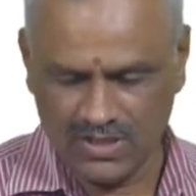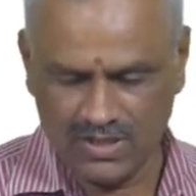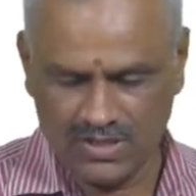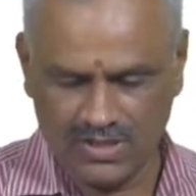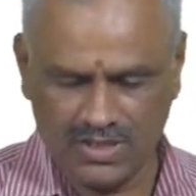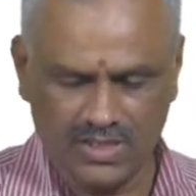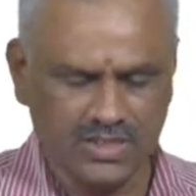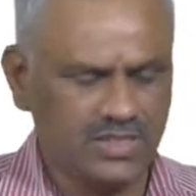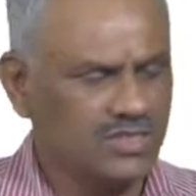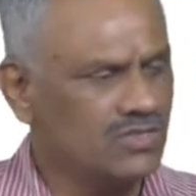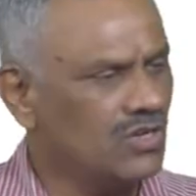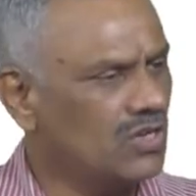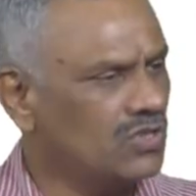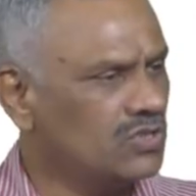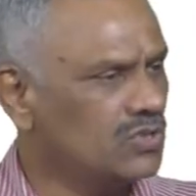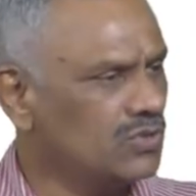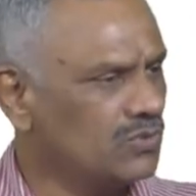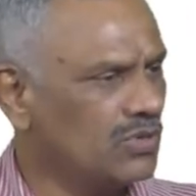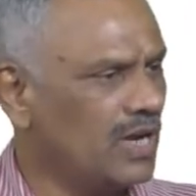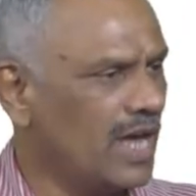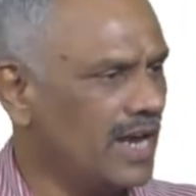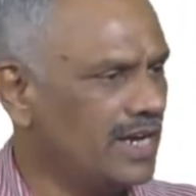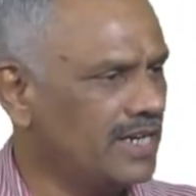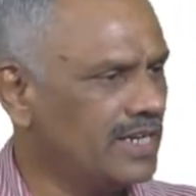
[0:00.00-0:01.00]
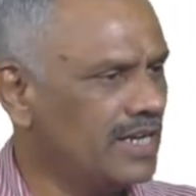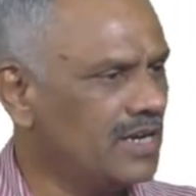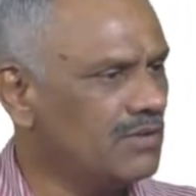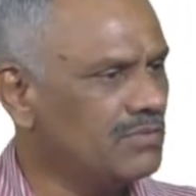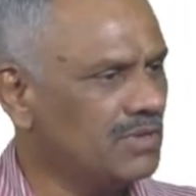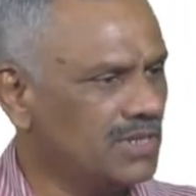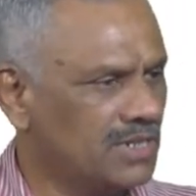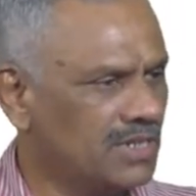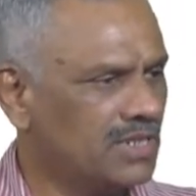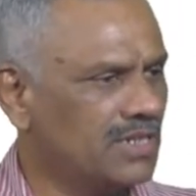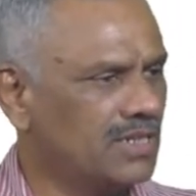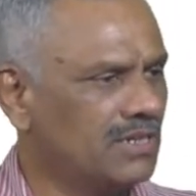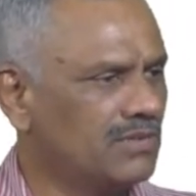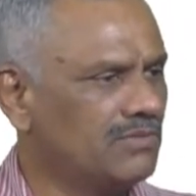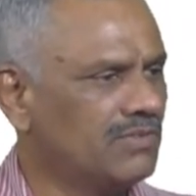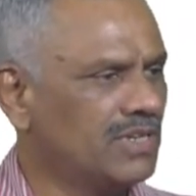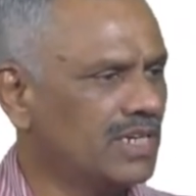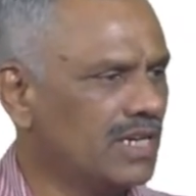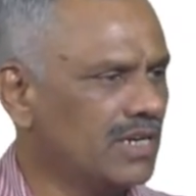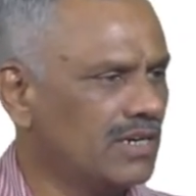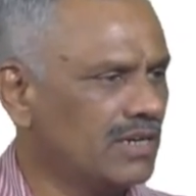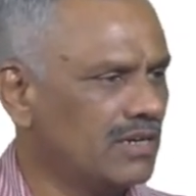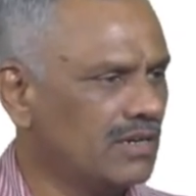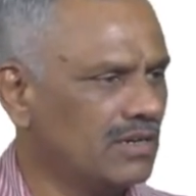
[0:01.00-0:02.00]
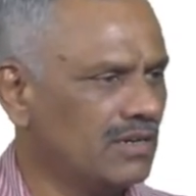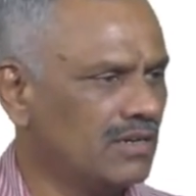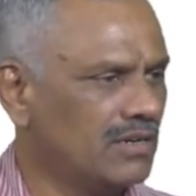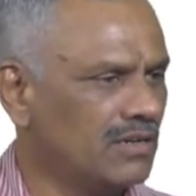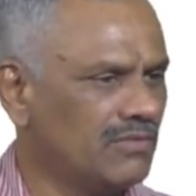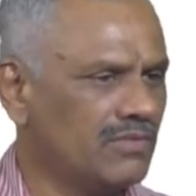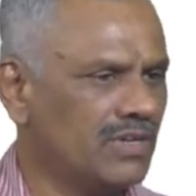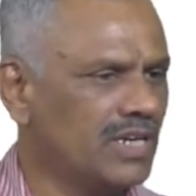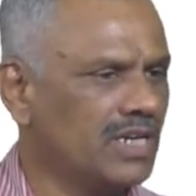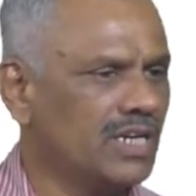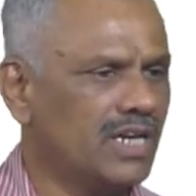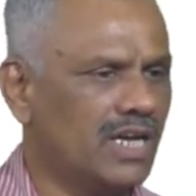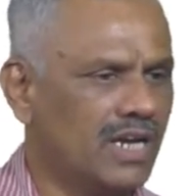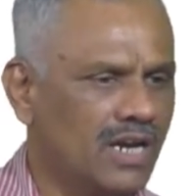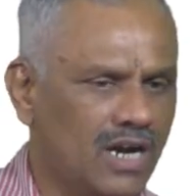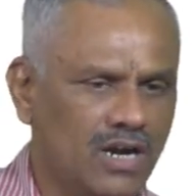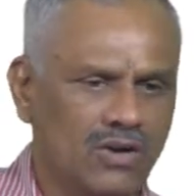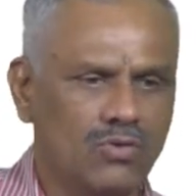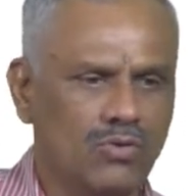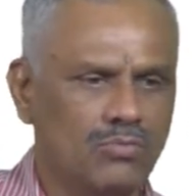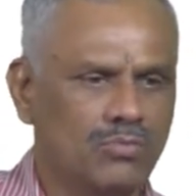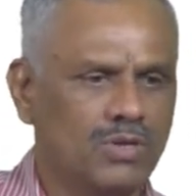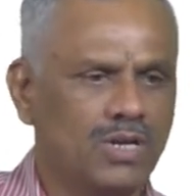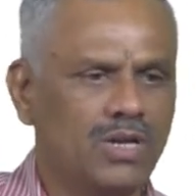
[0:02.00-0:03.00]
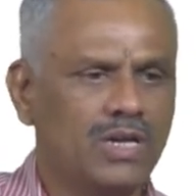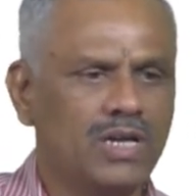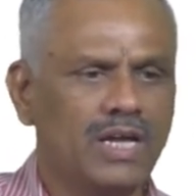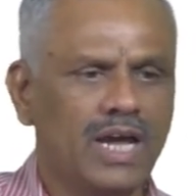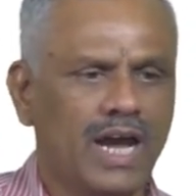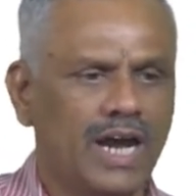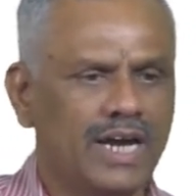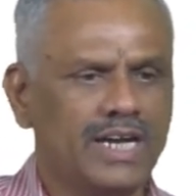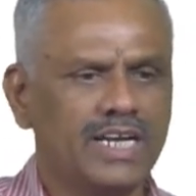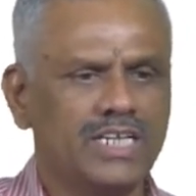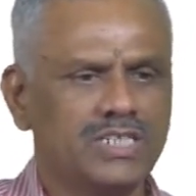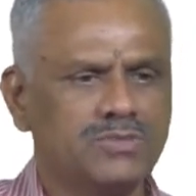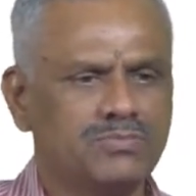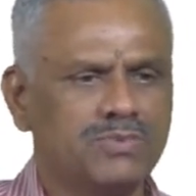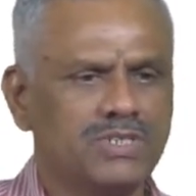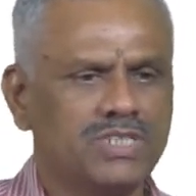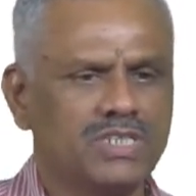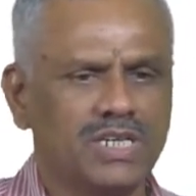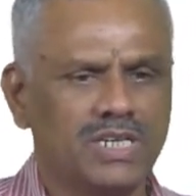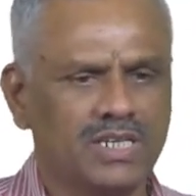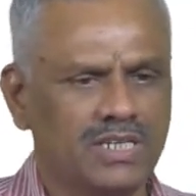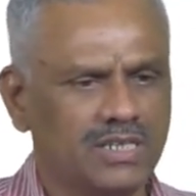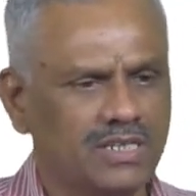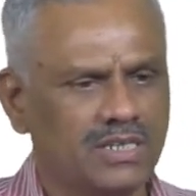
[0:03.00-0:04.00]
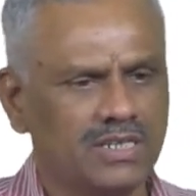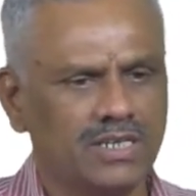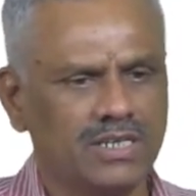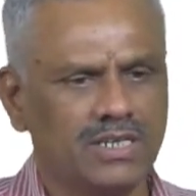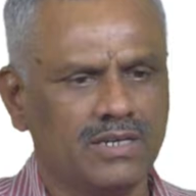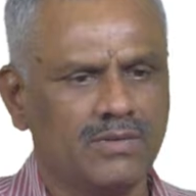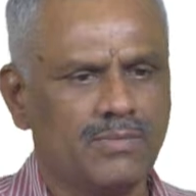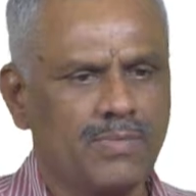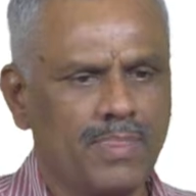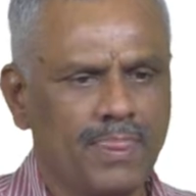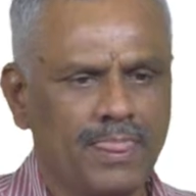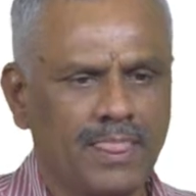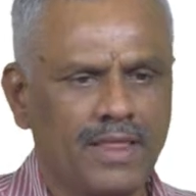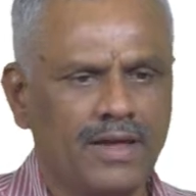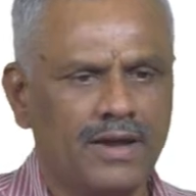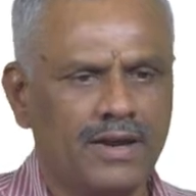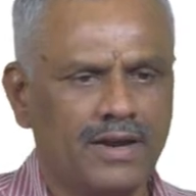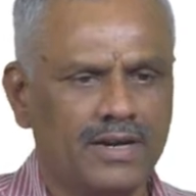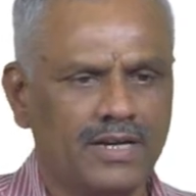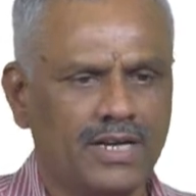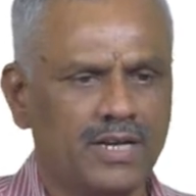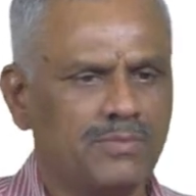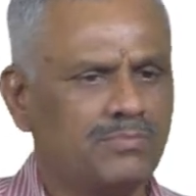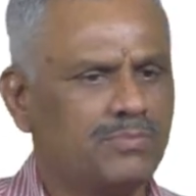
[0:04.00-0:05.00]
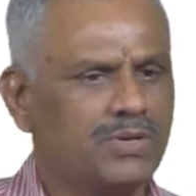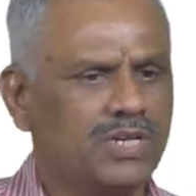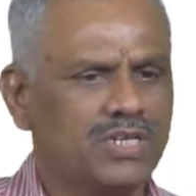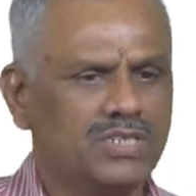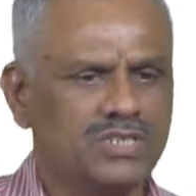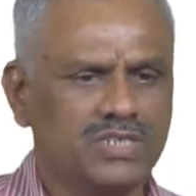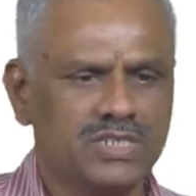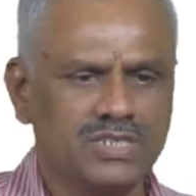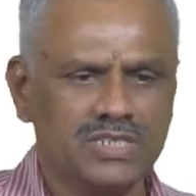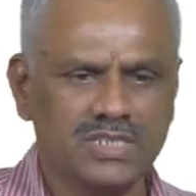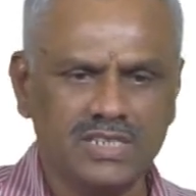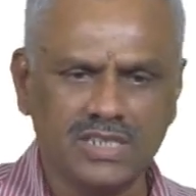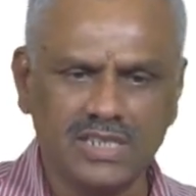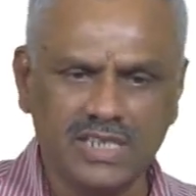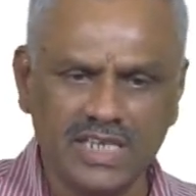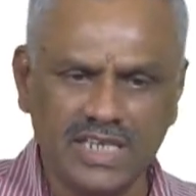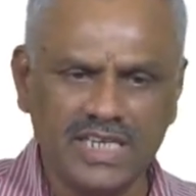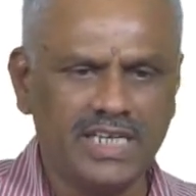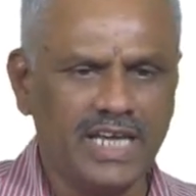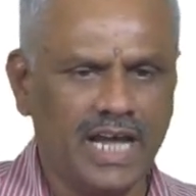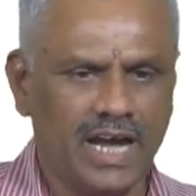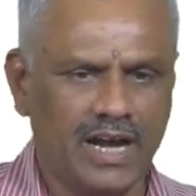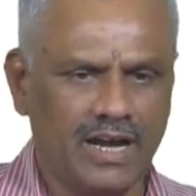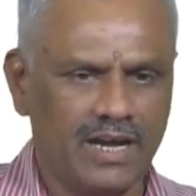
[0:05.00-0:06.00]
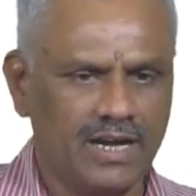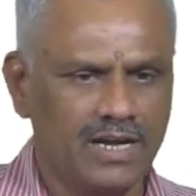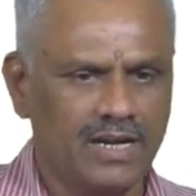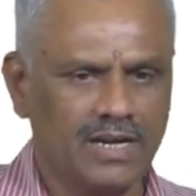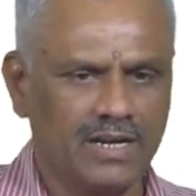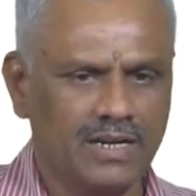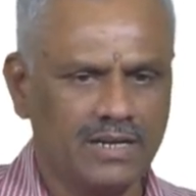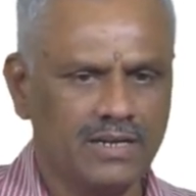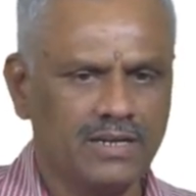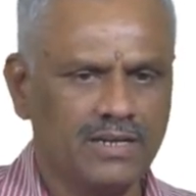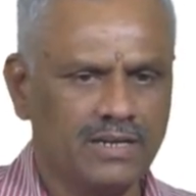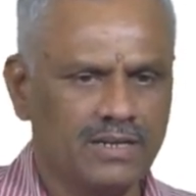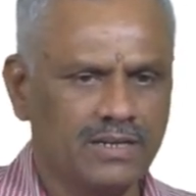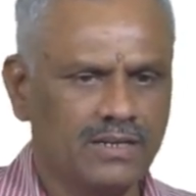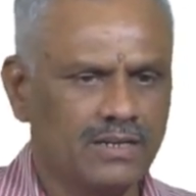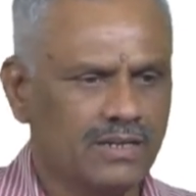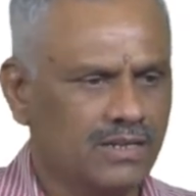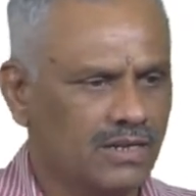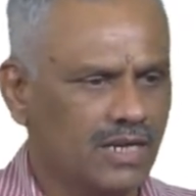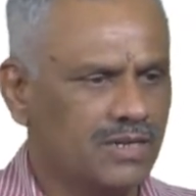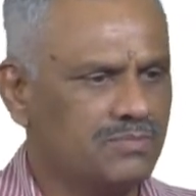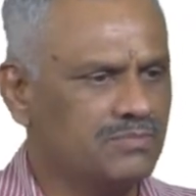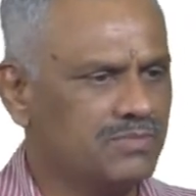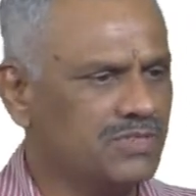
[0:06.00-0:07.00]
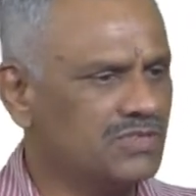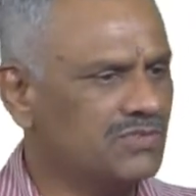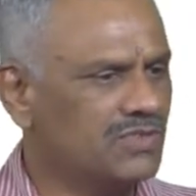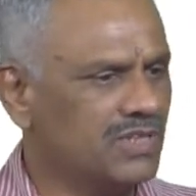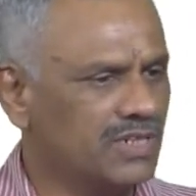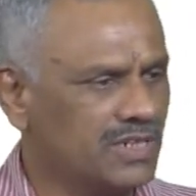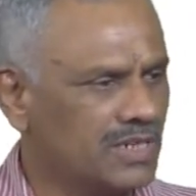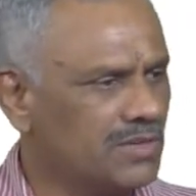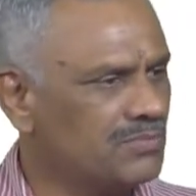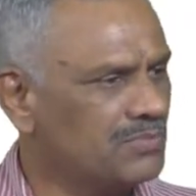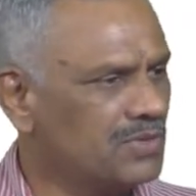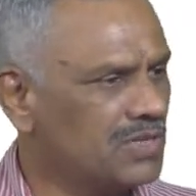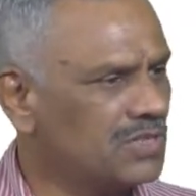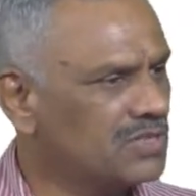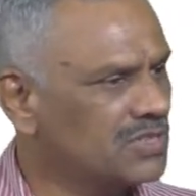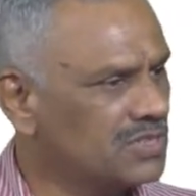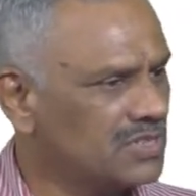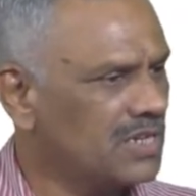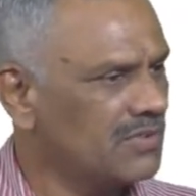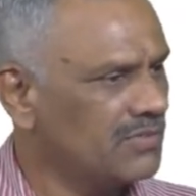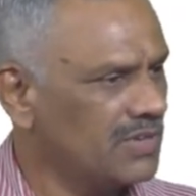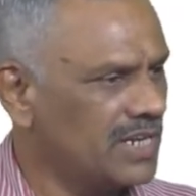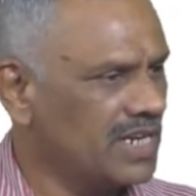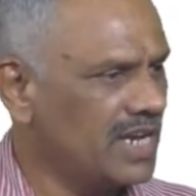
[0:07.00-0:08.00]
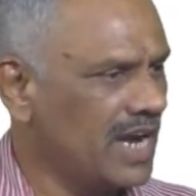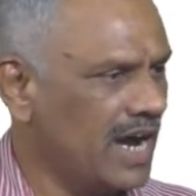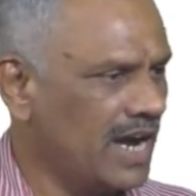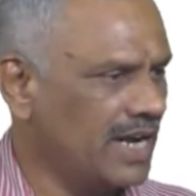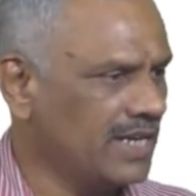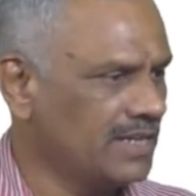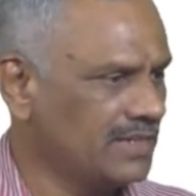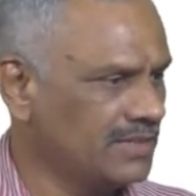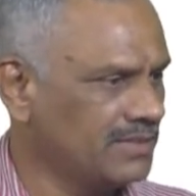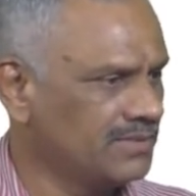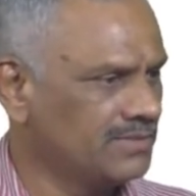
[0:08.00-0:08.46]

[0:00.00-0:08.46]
This is also good idea, but we cannot go below, and especially temperatures in India, atmospheric temperatures are very high.